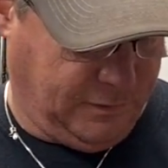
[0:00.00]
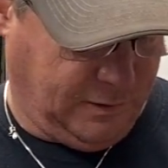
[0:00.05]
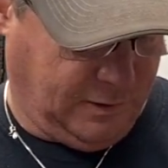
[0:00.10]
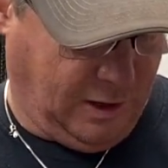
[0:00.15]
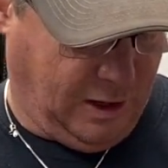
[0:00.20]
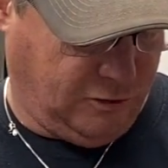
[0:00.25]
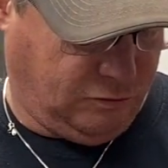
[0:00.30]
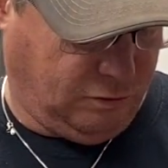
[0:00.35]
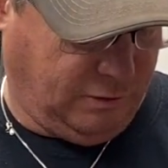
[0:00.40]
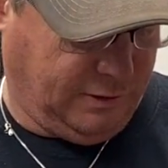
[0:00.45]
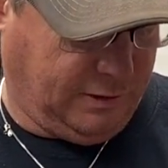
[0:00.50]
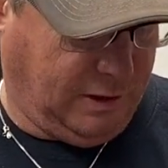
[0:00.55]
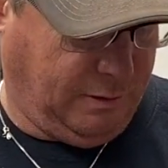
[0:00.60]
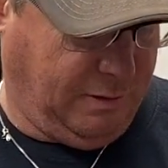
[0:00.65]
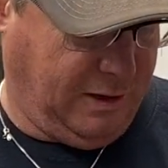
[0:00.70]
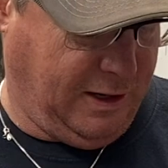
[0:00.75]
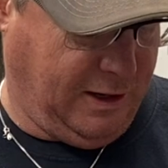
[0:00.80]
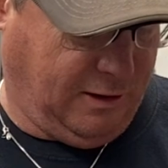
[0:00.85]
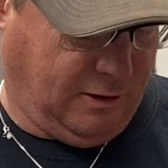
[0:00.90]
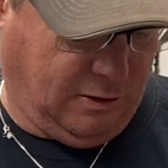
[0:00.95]
That's what, to
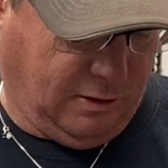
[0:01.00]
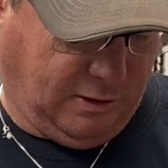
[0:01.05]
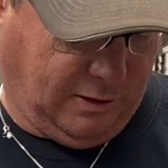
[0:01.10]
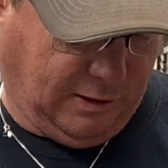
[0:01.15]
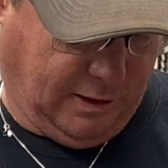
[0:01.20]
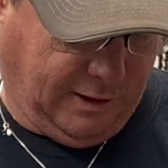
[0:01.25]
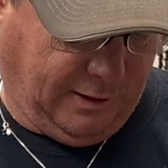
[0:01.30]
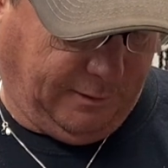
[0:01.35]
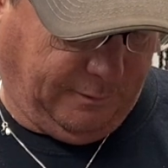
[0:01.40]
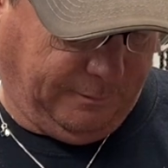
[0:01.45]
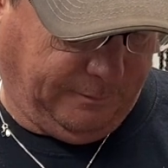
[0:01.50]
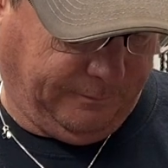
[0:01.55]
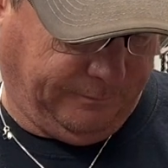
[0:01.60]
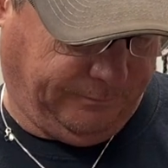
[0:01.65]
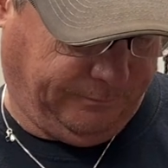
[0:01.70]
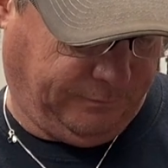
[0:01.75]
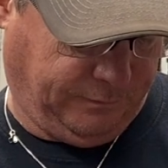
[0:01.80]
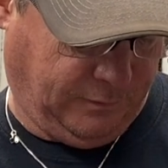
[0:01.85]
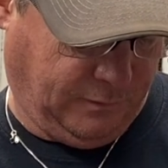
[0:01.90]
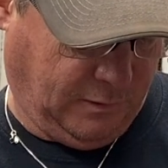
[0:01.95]
me, it looked like.
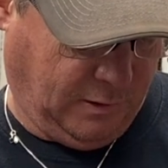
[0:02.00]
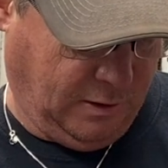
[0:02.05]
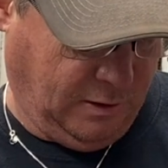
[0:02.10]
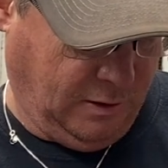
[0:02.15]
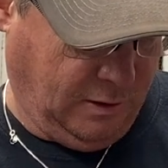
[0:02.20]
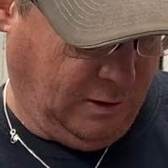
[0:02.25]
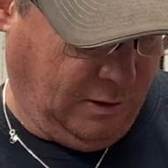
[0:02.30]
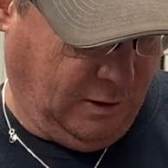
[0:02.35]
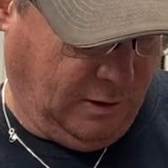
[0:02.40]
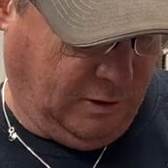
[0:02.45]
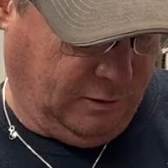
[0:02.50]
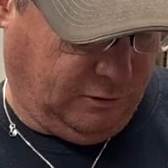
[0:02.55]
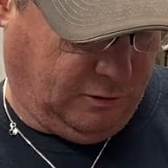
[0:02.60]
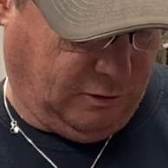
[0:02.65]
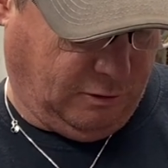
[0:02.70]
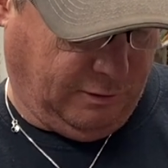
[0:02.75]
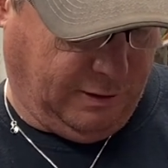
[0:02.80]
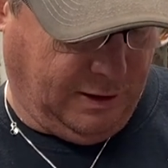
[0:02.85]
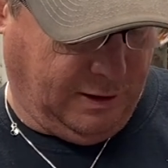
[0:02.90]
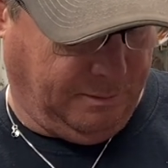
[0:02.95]

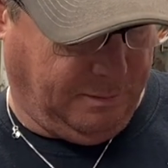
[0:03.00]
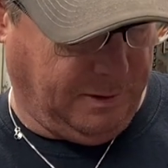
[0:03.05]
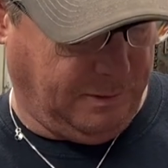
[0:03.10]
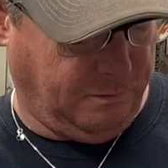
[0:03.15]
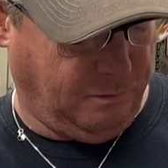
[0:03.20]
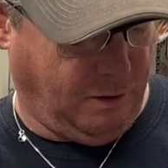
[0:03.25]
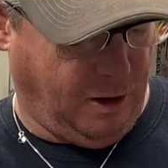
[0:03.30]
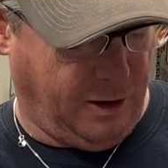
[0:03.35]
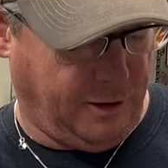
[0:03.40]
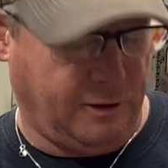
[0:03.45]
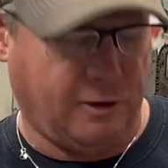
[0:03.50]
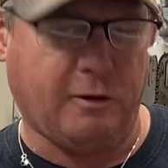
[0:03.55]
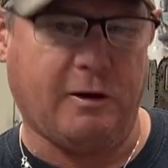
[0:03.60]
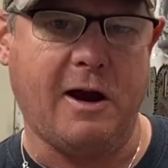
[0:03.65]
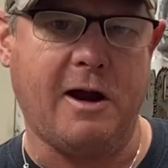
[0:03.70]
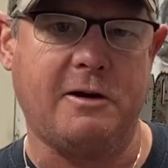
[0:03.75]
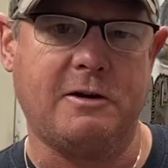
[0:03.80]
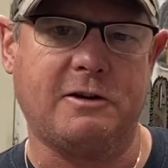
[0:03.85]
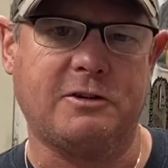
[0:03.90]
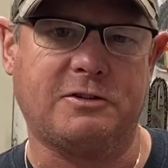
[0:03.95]
So it had been running
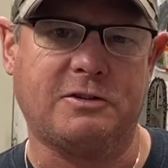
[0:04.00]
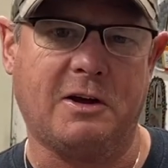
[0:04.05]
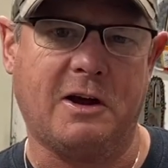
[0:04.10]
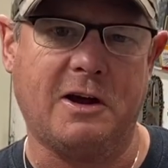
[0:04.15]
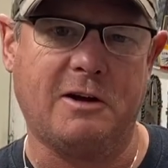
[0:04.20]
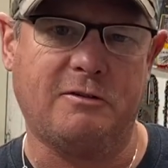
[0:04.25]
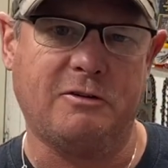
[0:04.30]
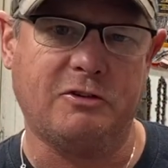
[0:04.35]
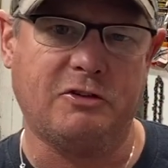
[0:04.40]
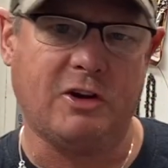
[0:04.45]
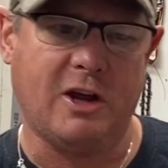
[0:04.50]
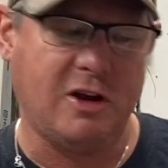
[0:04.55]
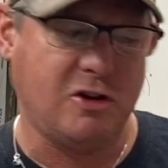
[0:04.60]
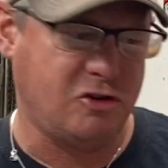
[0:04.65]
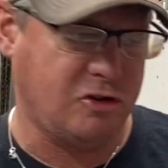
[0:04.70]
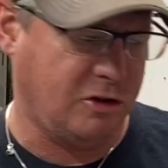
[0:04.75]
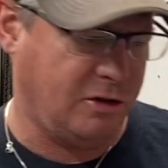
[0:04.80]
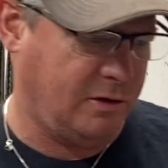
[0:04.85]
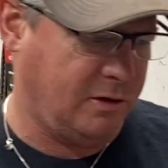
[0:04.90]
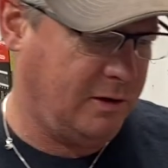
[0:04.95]
around inside of his
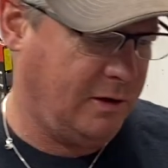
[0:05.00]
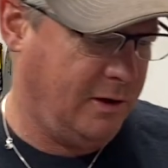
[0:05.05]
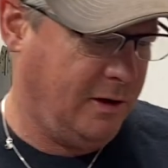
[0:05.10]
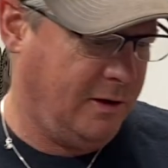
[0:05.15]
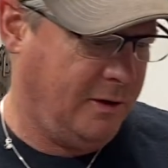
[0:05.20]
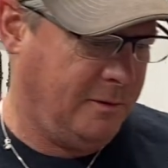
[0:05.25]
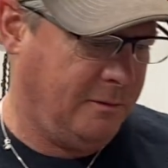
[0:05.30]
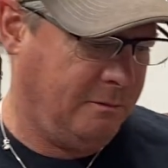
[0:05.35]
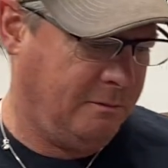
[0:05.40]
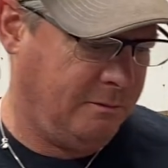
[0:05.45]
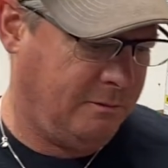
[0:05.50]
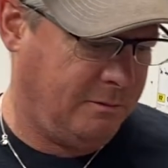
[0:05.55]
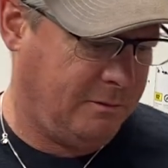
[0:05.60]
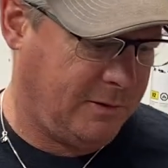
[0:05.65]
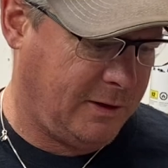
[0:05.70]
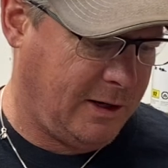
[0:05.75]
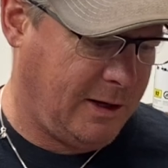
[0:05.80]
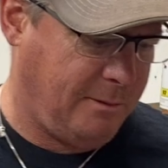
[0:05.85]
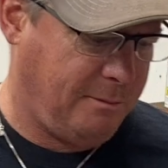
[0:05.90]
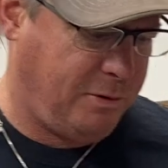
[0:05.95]
engine.
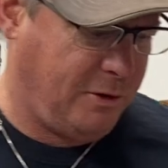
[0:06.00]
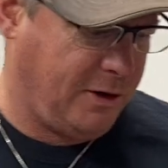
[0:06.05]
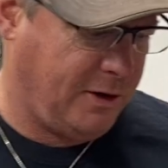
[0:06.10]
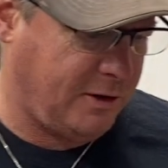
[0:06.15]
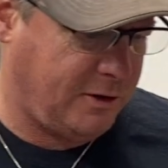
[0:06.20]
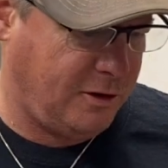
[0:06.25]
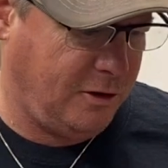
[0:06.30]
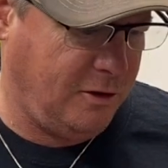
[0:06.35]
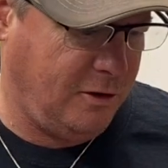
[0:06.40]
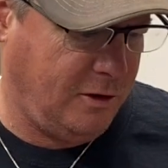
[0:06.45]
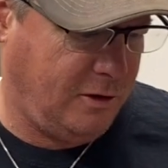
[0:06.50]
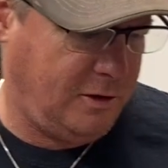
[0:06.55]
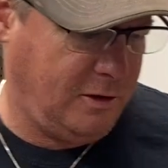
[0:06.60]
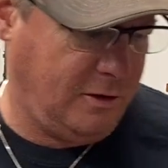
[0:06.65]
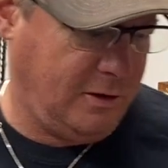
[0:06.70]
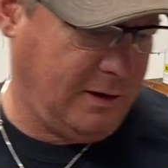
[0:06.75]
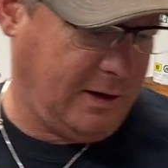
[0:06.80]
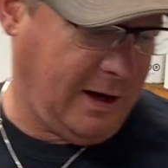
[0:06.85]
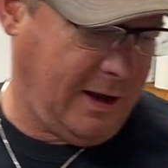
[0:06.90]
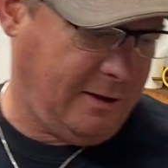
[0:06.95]
Then I'm putting two to
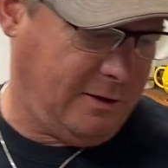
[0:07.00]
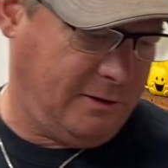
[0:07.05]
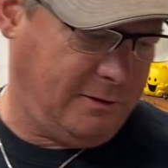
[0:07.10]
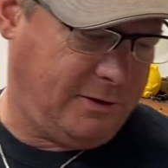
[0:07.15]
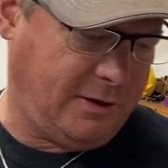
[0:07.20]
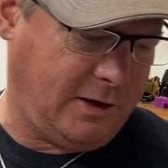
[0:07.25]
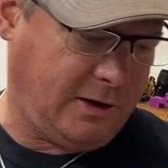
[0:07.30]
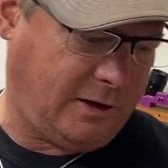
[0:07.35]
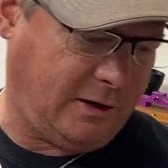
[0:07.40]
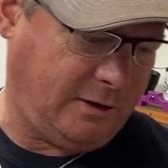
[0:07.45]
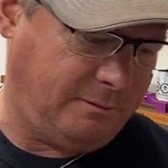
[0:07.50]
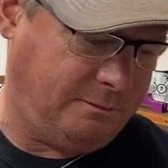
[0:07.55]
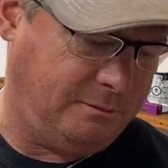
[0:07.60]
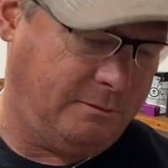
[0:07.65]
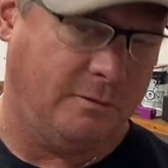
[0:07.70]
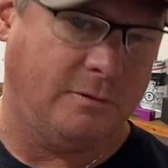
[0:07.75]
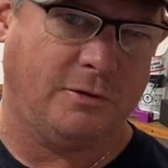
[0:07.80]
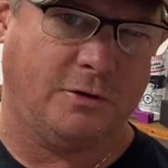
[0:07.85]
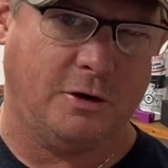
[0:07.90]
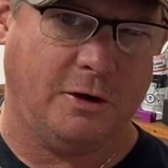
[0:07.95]
two together thinking,
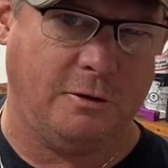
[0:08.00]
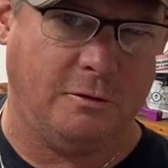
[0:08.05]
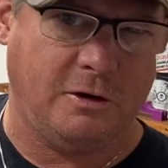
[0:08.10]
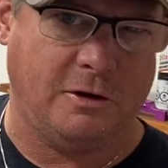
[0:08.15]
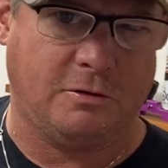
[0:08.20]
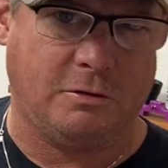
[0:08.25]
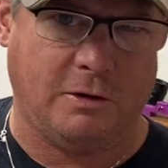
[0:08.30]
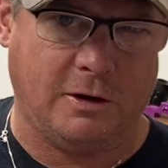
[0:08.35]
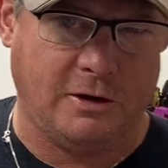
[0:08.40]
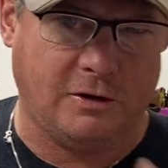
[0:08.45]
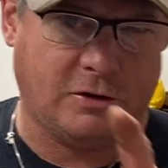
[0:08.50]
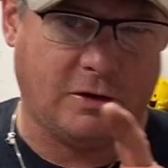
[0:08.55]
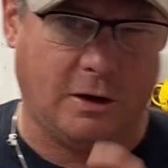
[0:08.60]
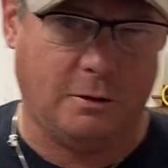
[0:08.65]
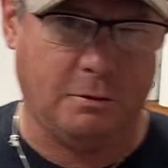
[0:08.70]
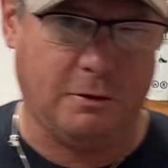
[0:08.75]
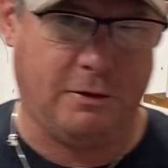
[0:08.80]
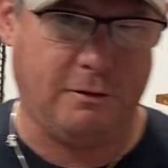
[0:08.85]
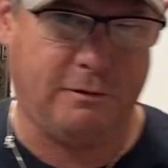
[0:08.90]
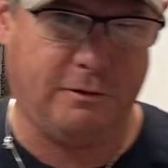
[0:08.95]
3120's
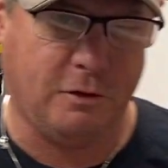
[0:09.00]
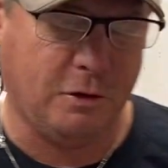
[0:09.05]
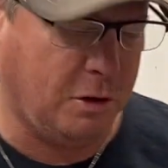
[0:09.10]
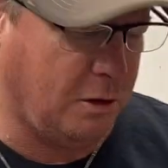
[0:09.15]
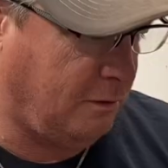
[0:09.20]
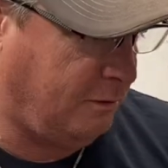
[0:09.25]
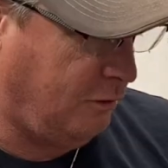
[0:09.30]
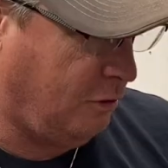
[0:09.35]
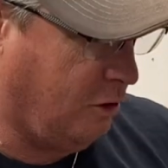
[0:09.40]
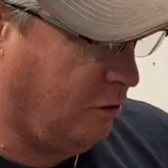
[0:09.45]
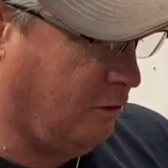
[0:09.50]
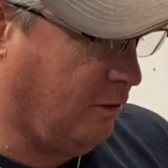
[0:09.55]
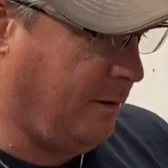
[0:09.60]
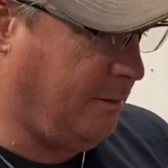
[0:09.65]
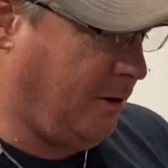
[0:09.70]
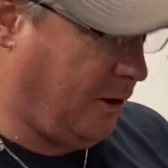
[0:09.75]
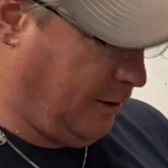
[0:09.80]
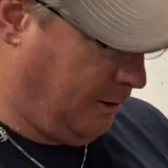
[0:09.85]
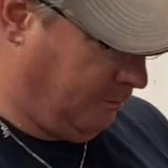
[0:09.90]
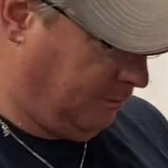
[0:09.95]
come with a 404
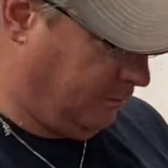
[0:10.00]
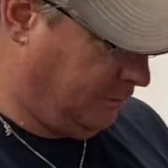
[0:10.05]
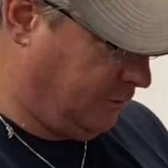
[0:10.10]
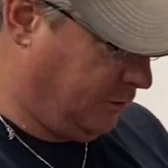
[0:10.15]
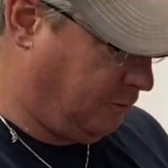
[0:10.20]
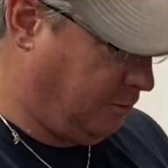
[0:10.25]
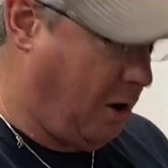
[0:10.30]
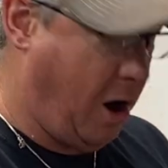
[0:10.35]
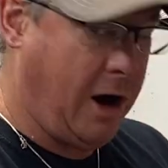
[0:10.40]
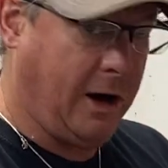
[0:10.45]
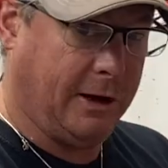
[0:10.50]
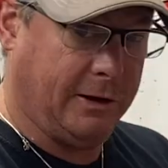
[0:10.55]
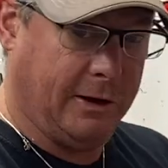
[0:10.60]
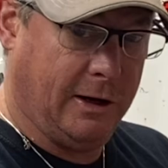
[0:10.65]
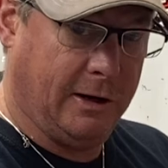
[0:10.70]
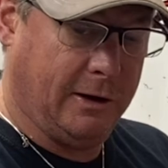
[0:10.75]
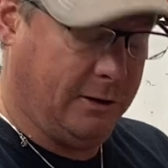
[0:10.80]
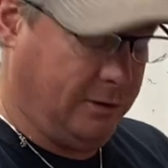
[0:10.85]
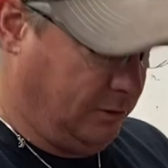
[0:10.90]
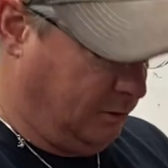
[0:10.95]
rim on them. Sprocket,
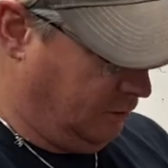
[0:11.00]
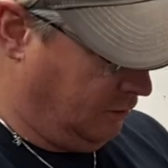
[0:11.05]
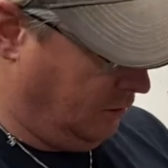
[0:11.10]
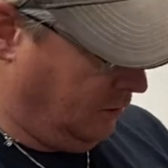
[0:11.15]
that is.